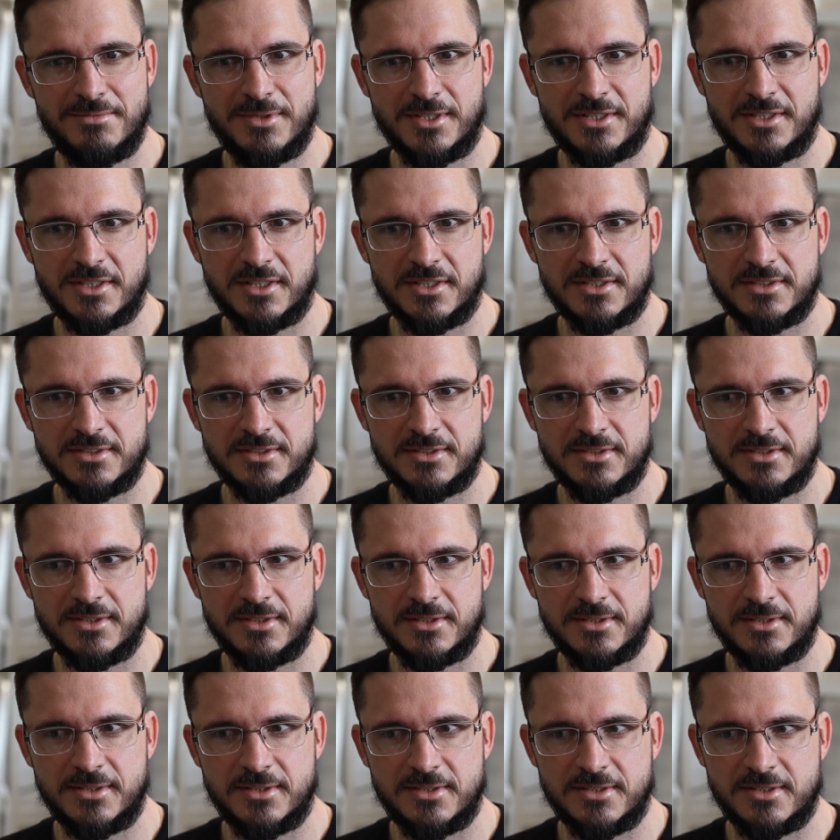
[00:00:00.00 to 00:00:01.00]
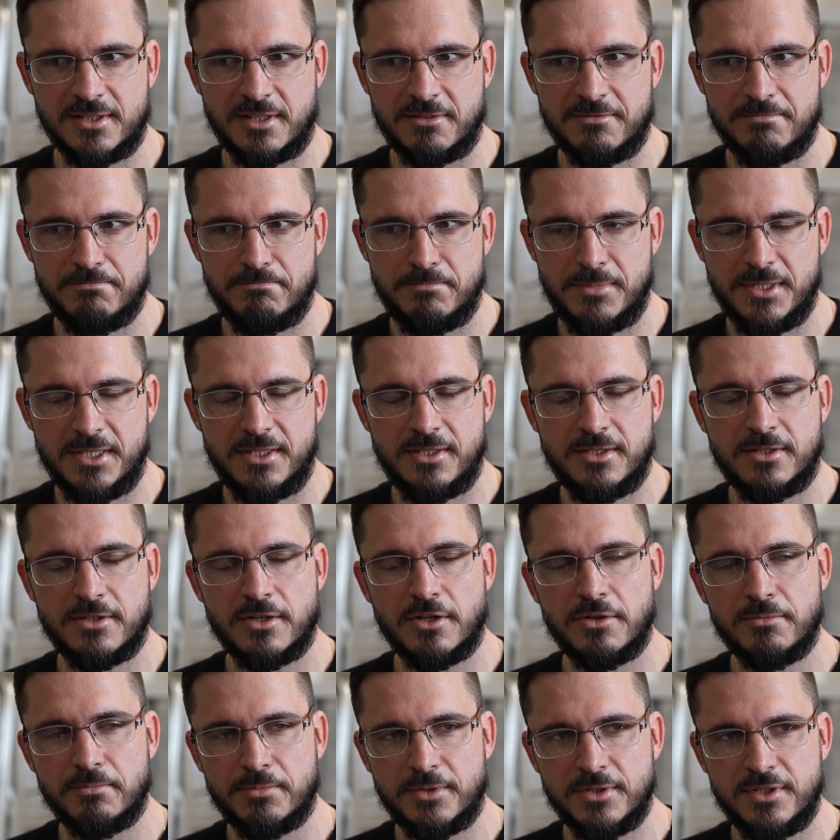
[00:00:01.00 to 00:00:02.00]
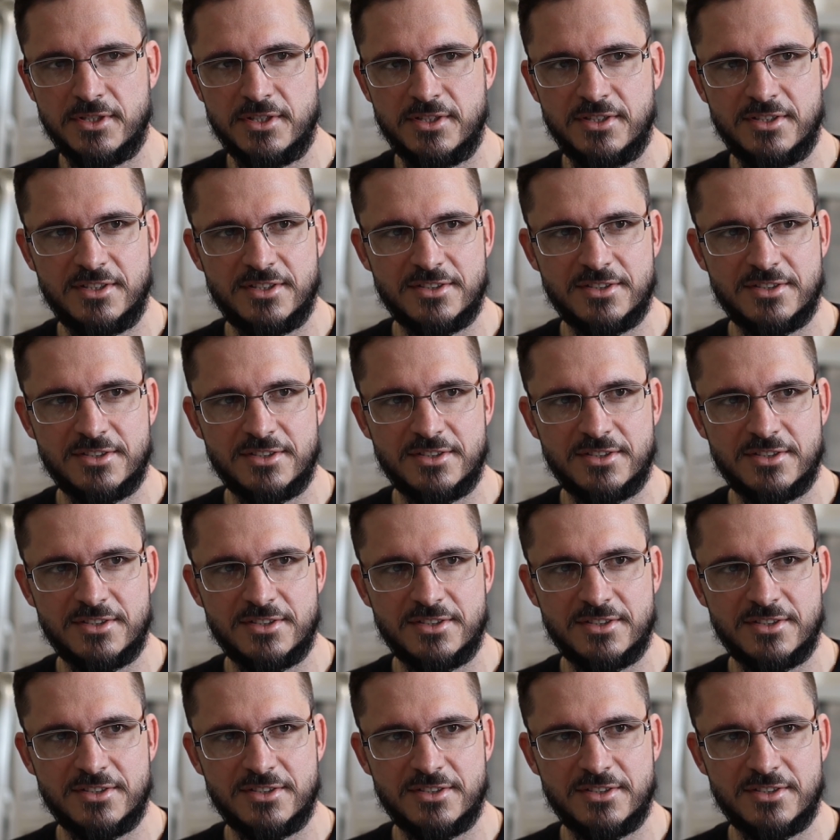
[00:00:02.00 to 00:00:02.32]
because it's a big company.